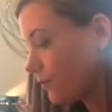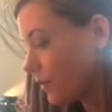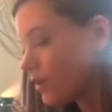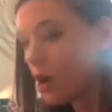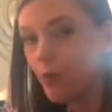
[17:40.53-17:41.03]

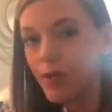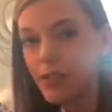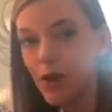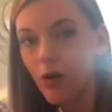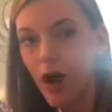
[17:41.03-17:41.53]
Don't be
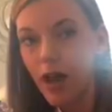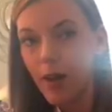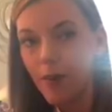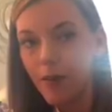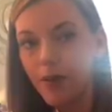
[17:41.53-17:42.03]
so caught
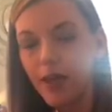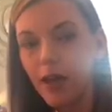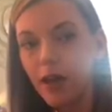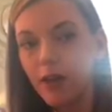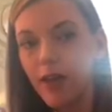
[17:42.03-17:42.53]
up
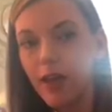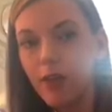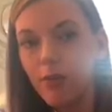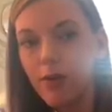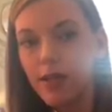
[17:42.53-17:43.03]
here that
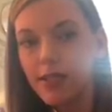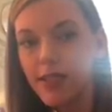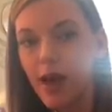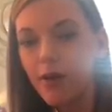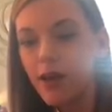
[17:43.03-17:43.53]
you miss
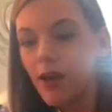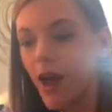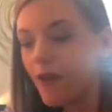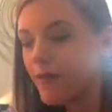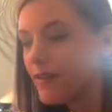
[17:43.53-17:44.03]
down here.
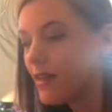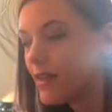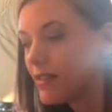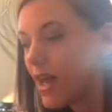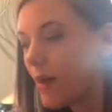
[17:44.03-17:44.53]
Everything
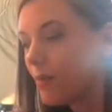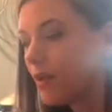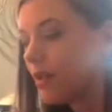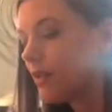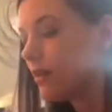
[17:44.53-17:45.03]
is
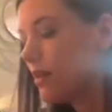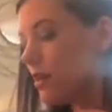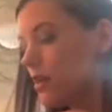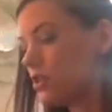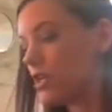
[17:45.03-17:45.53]
happening
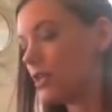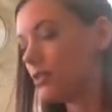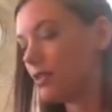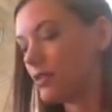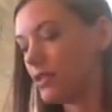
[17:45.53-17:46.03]

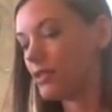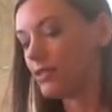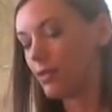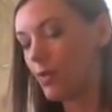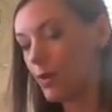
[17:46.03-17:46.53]
just as it's
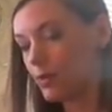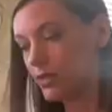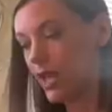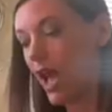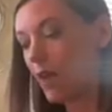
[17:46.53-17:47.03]
supposed
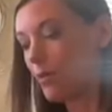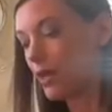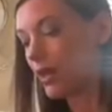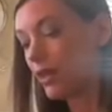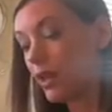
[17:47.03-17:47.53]
to
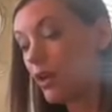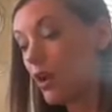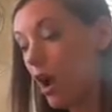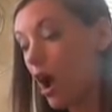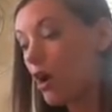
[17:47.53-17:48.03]
happen. And
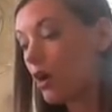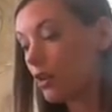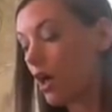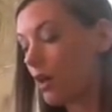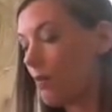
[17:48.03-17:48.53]
there are a
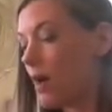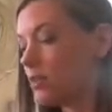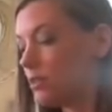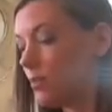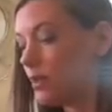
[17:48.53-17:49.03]
lot of
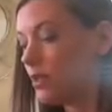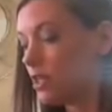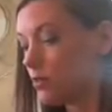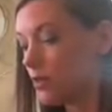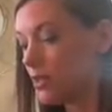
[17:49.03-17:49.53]

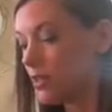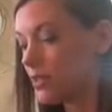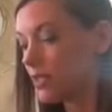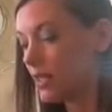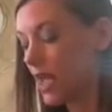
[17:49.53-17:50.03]
possibilities within
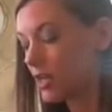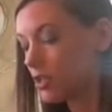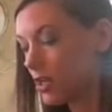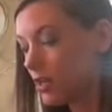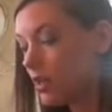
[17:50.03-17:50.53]
this
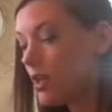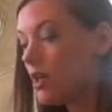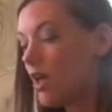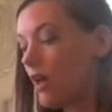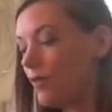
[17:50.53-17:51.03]
connection.
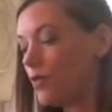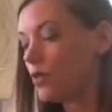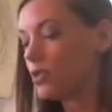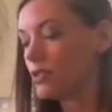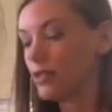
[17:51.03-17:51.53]
If you
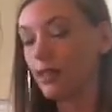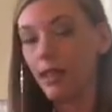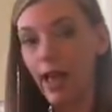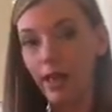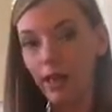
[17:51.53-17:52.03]
can just
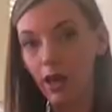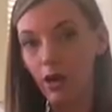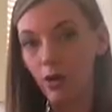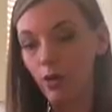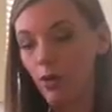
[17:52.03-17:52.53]
let
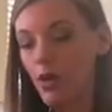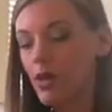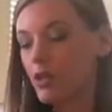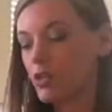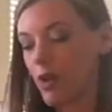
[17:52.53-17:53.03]
go,
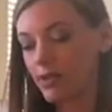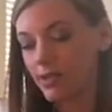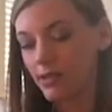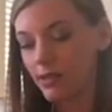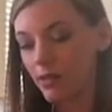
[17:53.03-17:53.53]
trust
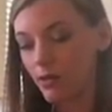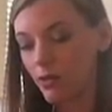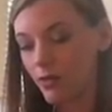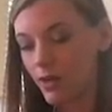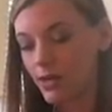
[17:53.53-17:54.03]
in the
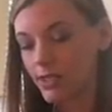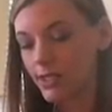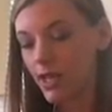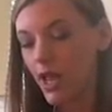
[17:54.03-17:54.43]
universe.